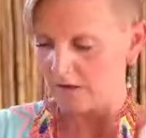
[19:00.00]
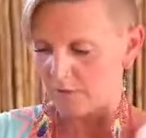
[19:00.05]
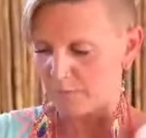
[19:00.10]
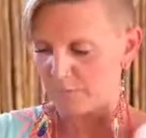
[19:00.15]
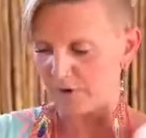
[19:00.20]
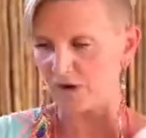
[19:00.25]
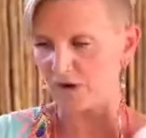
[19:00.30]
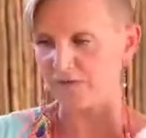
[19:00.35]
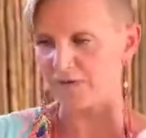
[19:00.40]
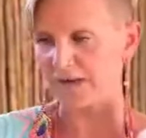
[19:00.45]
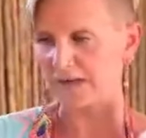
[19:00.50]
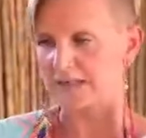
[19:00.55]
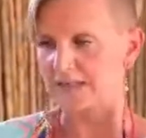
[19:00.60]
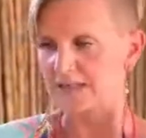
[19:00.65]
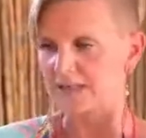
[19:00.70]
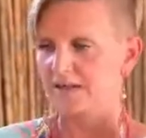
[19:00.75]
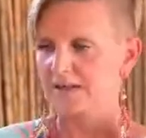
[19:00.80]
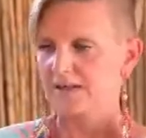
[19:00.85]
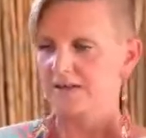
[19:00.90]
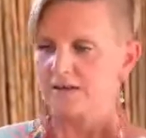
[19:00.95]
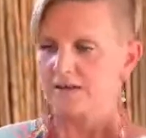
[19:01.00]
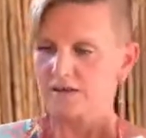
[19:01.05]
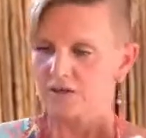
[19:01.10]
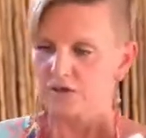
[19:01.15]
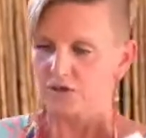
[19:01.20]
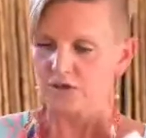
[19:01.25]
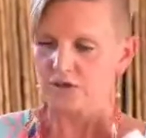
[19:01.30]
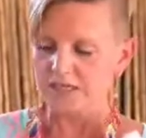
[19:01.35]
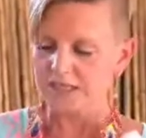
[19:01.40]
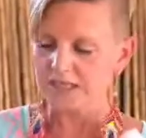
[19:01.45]
Perfect.
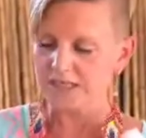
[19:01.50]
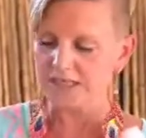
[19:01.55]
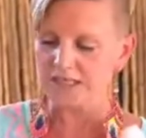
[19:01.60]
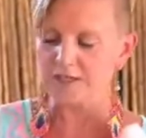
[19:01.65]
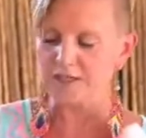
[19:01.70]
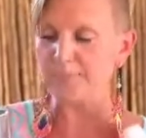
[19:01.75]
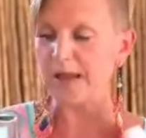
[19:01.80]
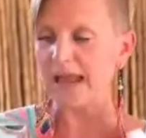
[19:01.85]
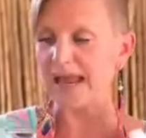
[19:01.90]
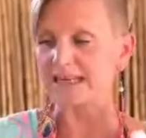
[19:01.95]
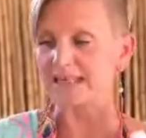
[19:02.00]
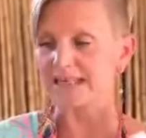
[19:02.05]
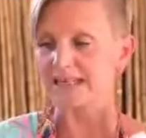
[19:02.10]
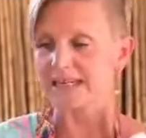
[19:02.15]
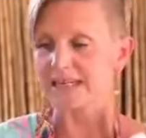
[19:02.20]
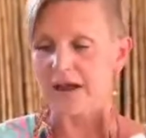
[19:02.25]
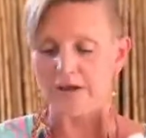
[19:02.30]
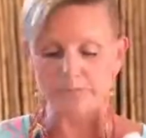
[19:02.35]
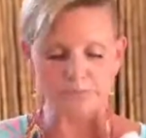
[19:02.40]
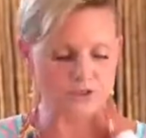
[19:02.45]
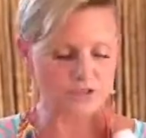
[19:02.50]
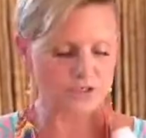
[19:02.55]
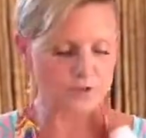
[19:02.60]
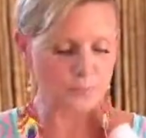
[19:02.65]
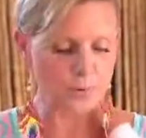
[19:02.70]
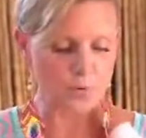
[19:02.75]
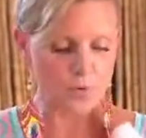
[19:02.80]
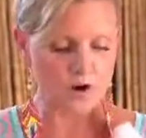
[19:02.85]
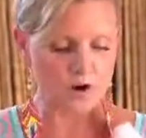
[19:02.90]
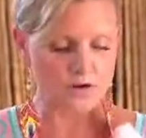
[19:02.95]
So this is the base. Now I'm just going to
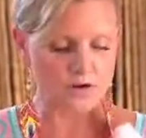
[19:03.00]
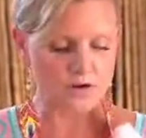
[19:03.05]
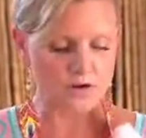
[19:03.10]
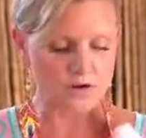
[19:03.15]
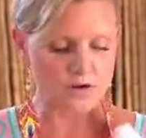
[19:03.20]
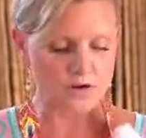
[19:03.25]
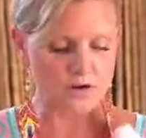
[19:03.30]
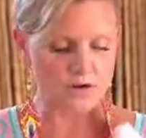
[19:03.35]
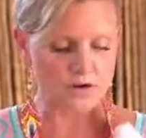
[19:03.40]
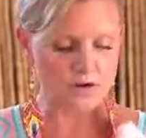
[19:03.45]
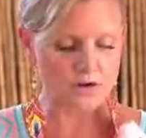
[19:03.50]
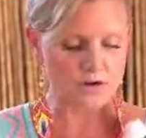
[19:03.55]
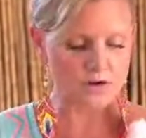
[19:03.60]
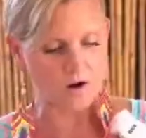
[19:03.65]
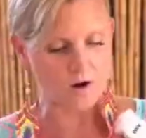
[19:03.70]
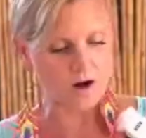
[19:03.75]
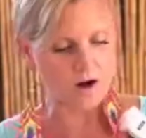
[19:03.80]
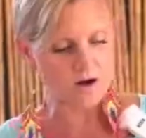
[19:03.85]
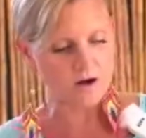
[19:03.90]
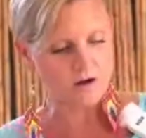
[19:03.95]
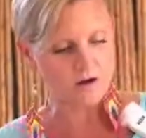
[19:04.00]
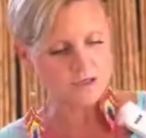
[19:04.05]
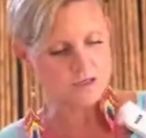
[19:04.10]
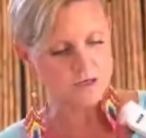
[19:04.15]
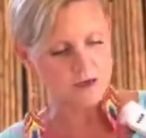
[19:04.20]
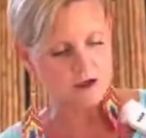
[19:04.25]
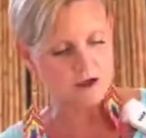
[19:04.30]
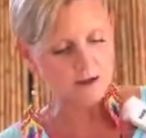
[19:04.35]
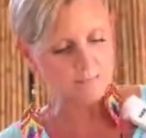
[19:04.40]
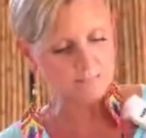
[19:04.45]
pour some of this hot water on
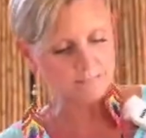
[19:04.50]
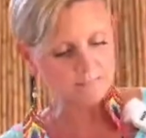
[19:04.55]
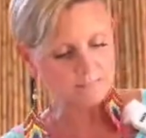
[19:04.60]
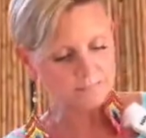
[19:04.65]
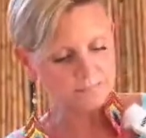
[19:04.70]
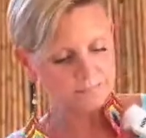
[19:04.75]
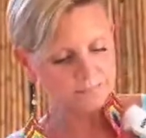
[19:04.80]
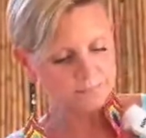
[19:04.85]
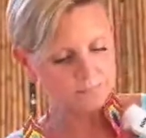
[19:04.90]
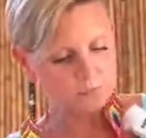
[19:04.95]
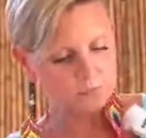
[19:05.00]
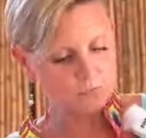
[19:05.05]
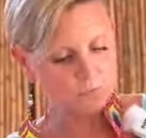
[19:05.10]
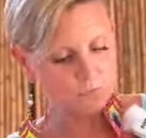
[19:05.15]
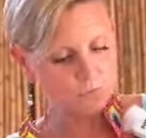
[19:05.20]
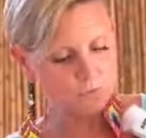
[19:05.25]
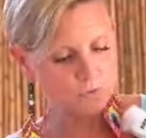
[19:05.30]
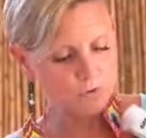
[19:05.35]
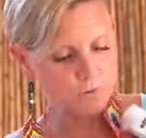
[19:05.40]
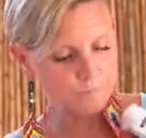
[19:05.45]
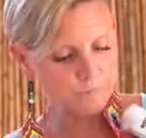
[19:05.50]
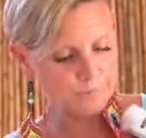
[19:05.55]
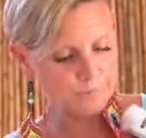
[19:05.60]
top. Whoop.